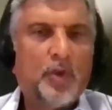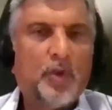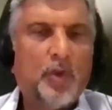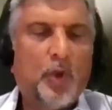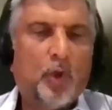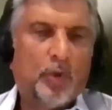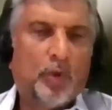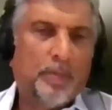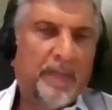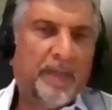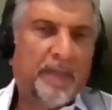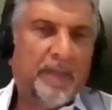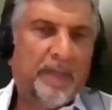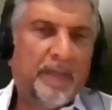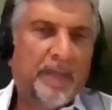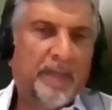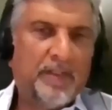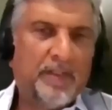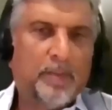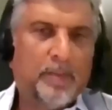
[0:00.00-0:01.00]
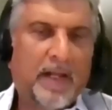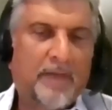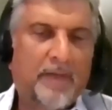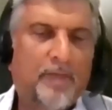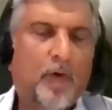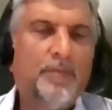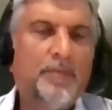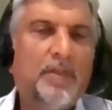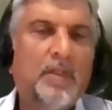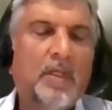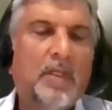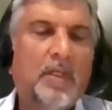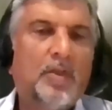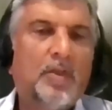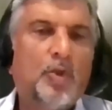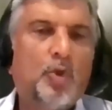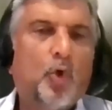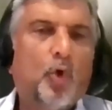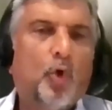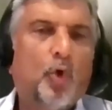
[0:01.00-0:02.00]
the major platforms.
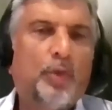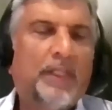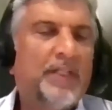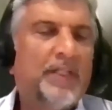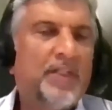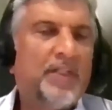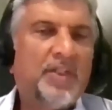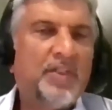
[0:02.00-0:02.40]
So they